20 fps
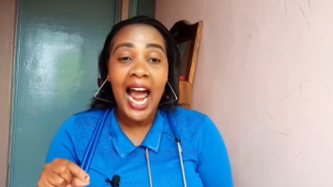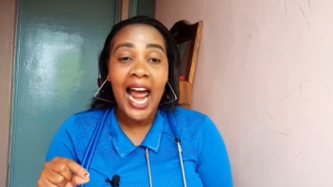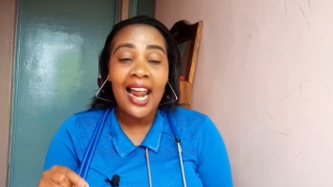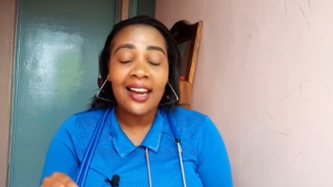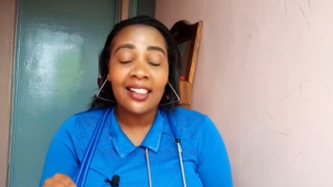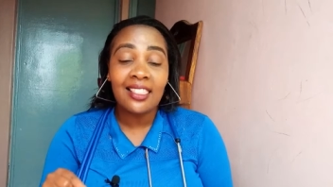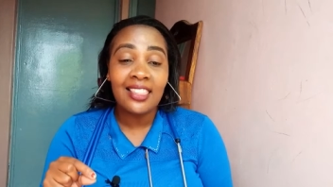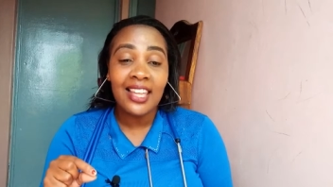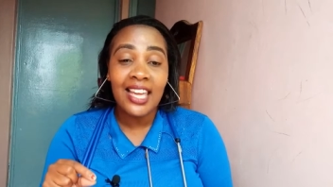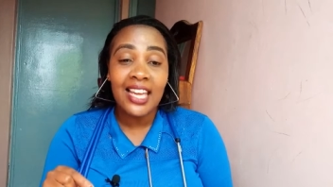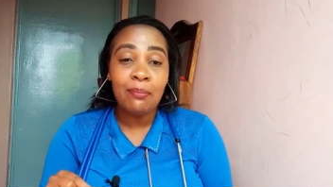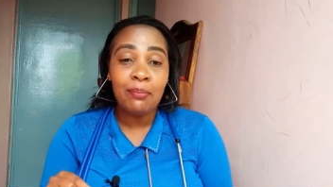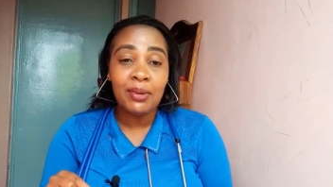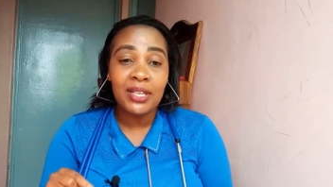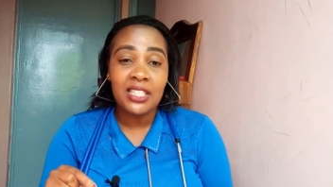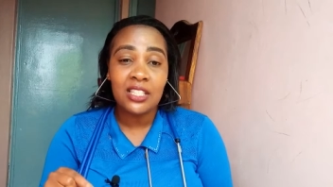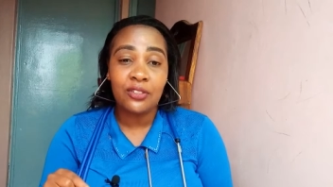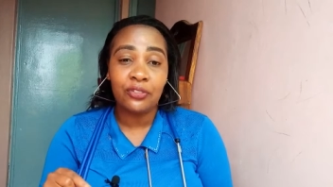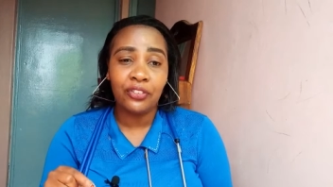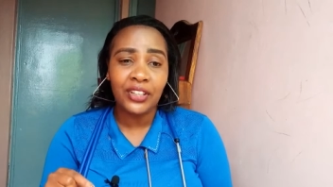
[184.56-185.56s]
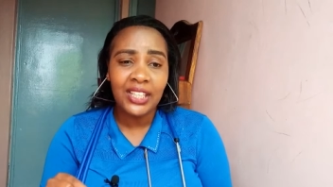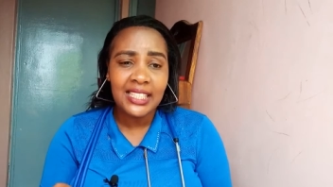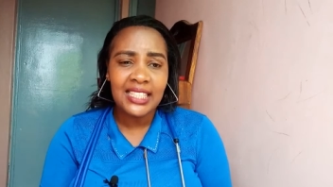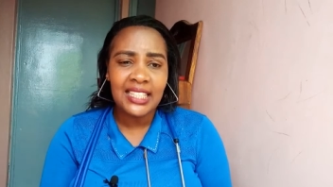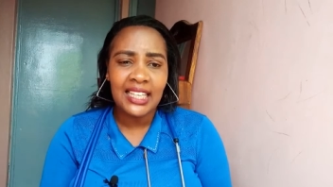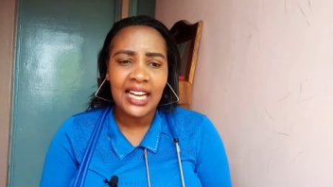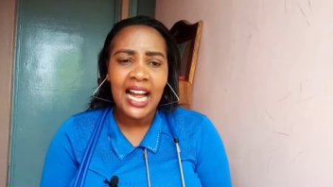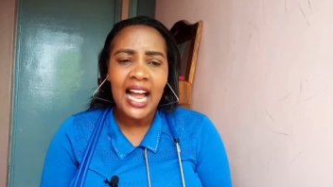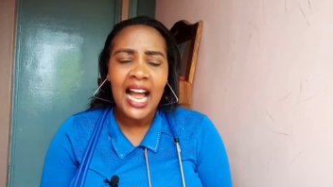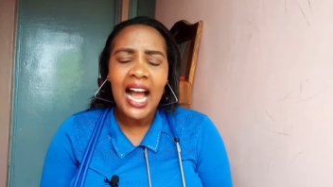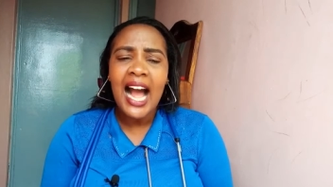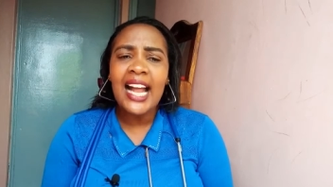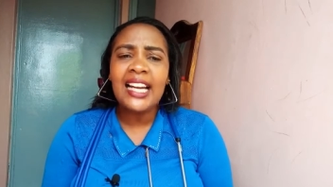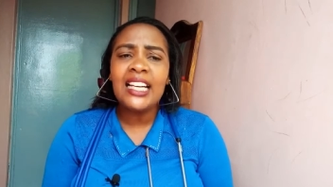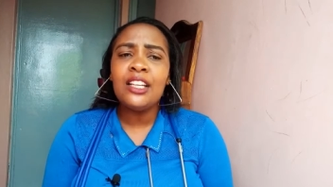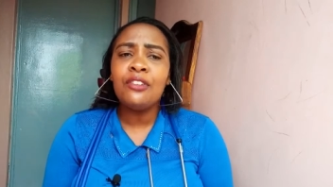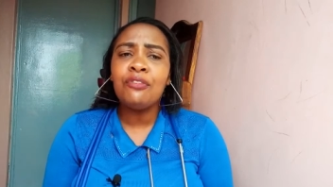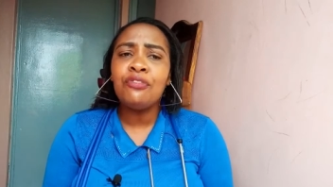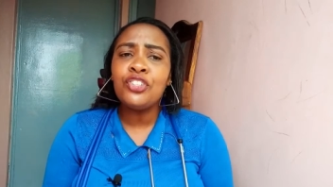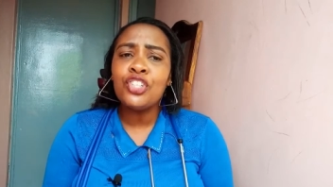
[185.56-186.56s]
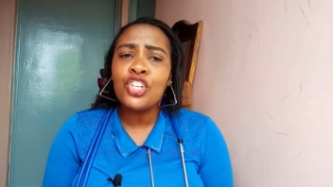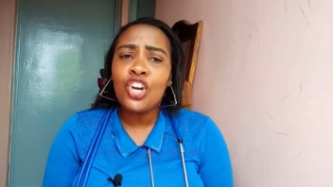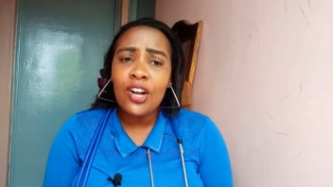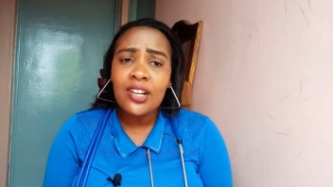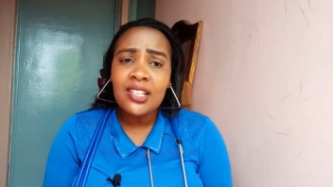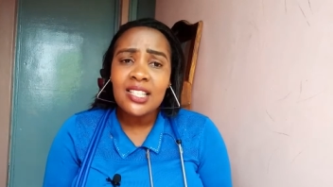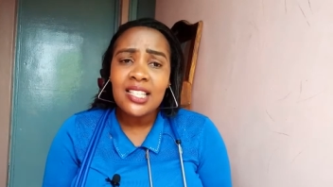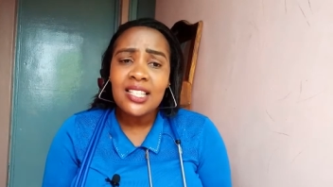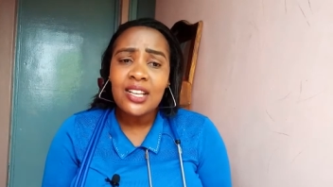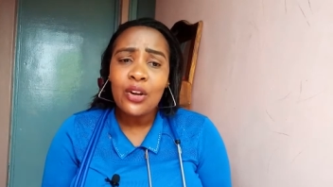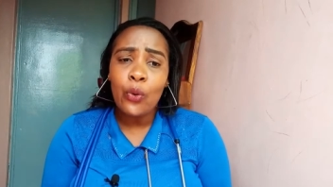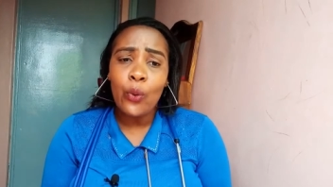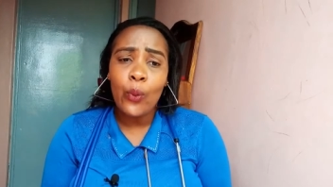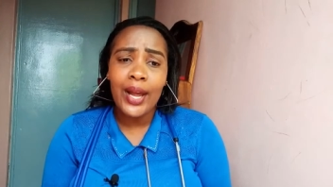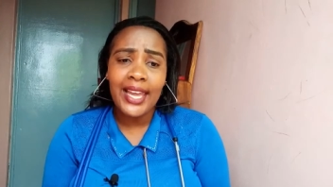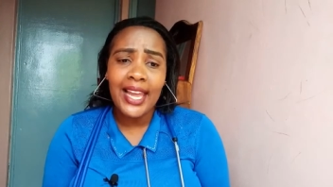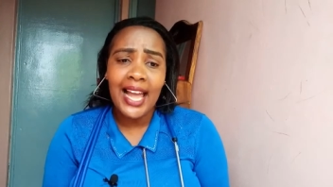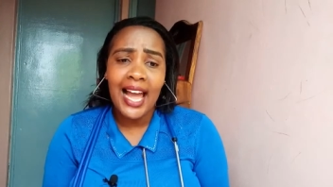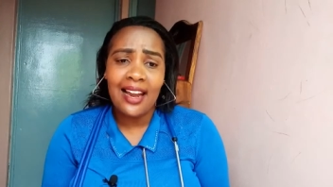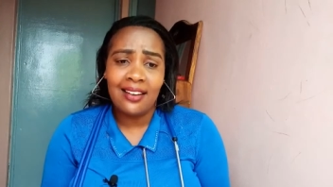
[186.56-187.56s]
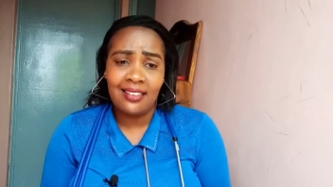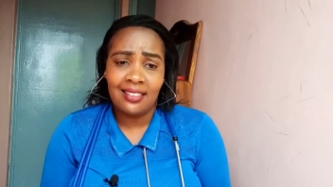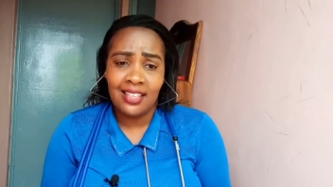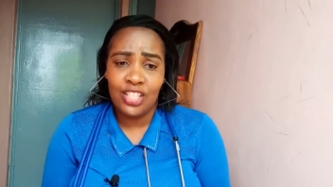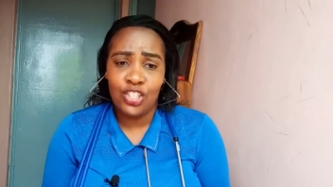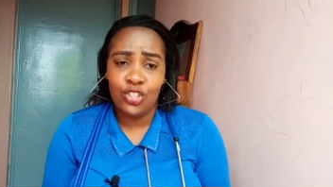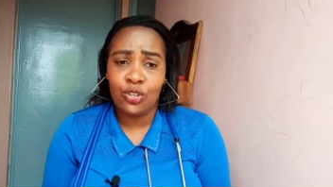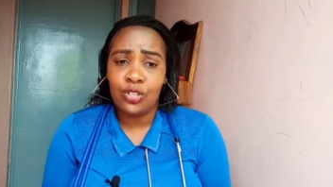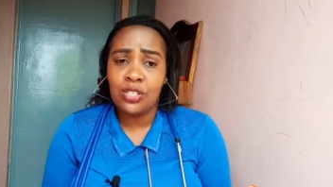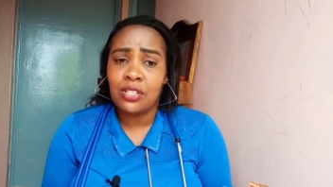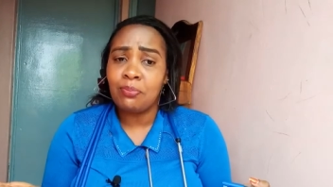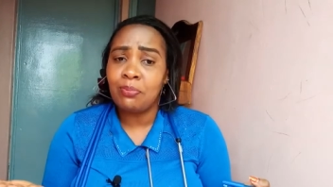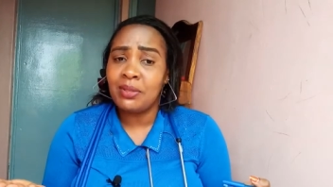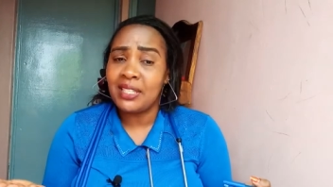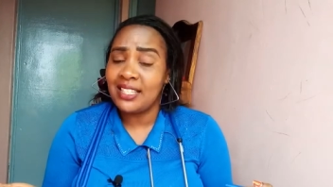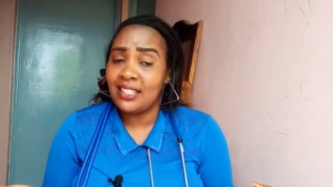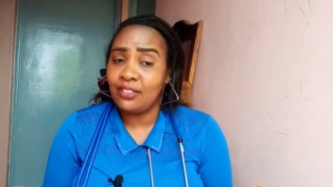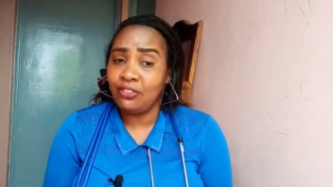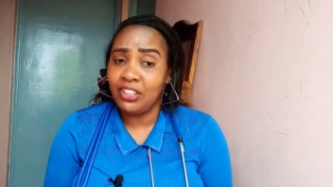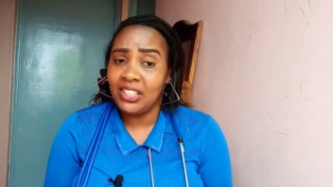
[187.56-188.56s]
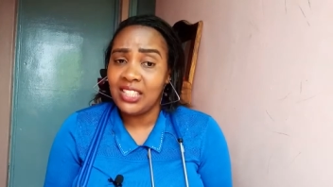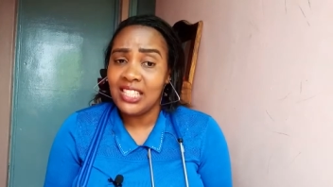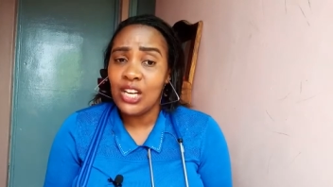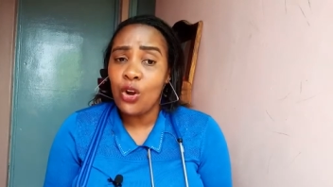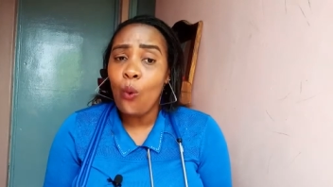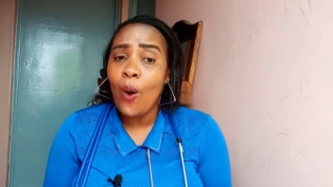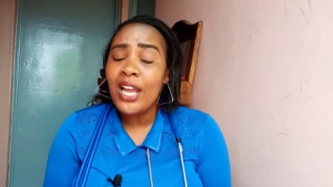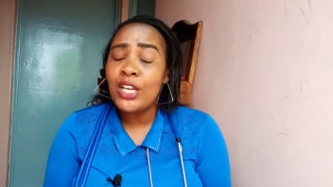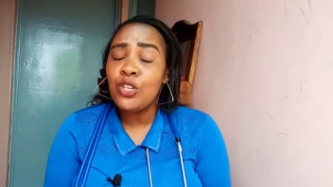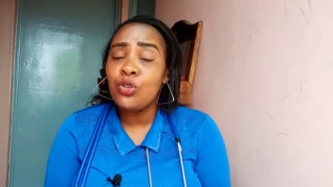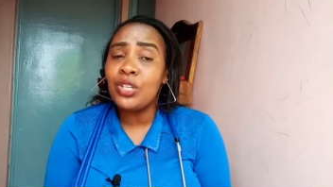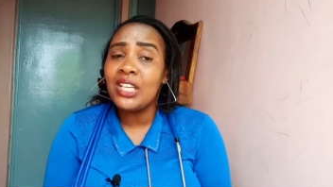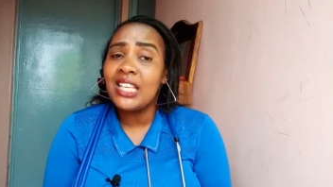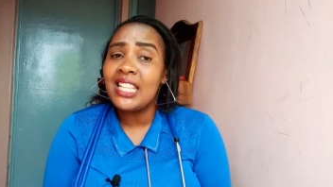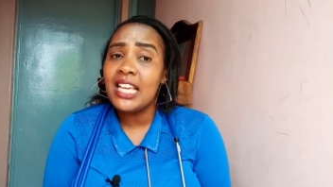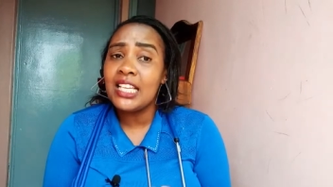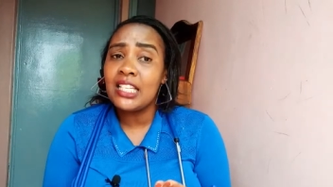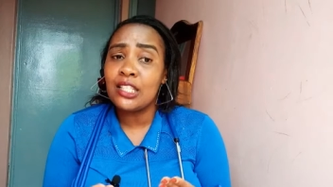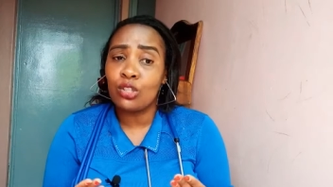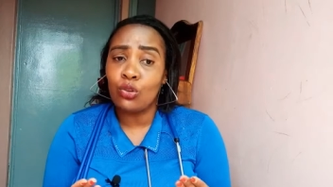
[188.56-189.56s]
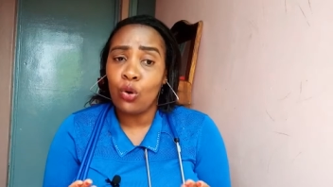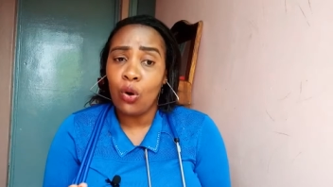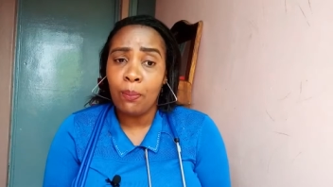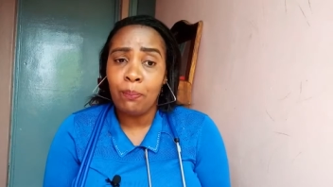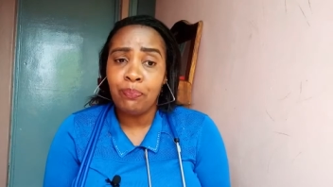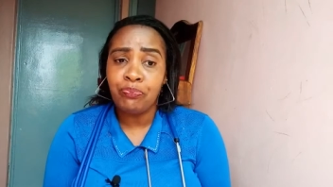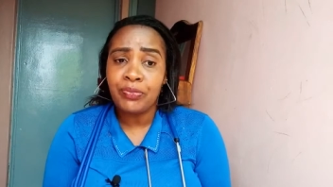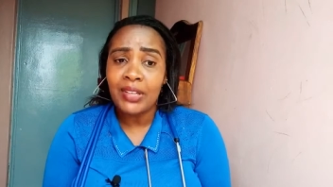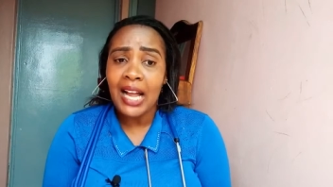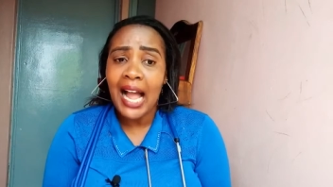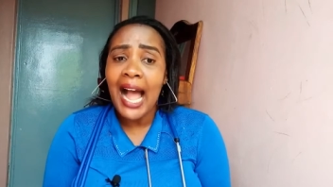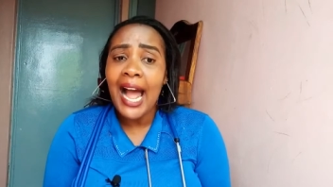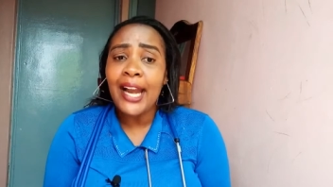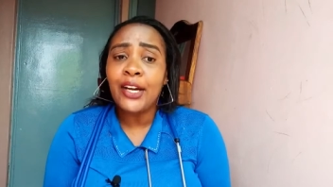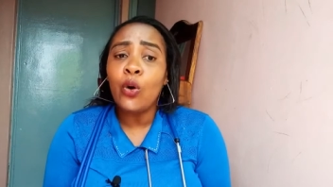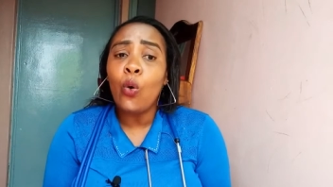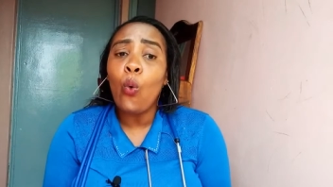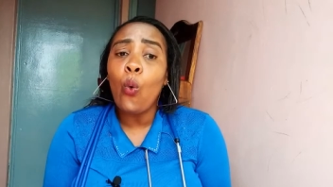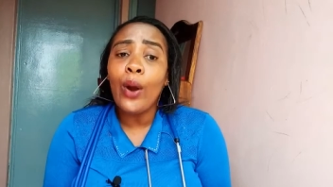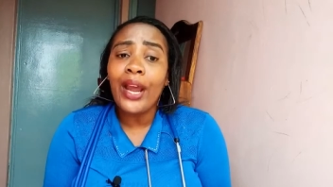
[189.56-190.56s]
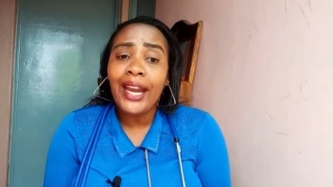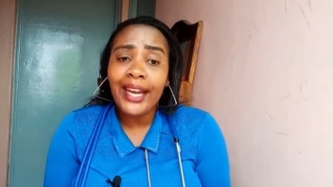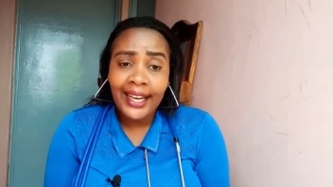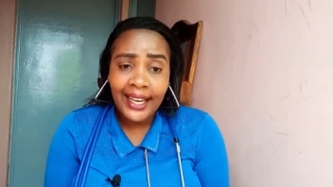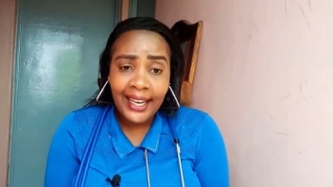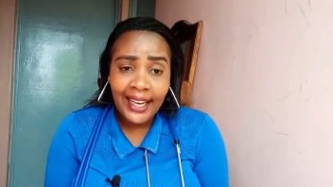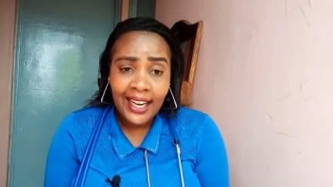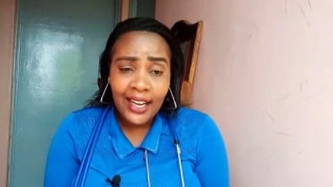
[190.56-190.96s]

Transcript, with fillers: are they breastfeeding and if not why are they not breastfeeding why do they stop and when